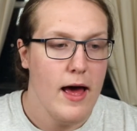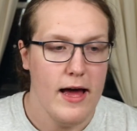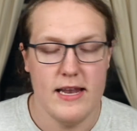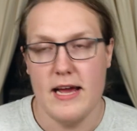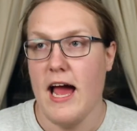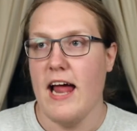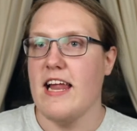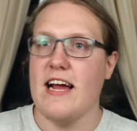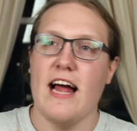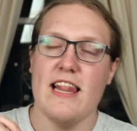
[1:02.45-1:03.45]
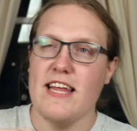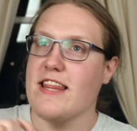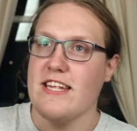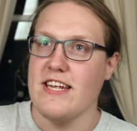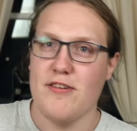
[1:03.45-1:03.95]
And I
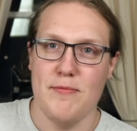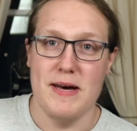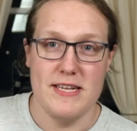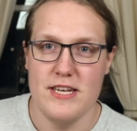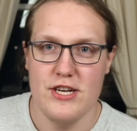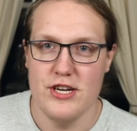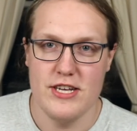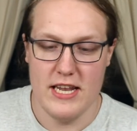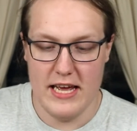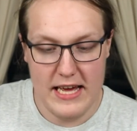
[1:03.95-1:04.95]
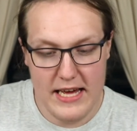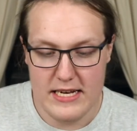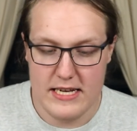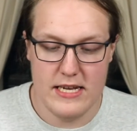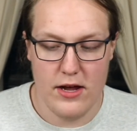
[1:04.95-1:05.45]
like the subtle messages and like
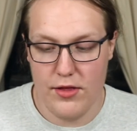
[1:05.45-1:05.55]
hints,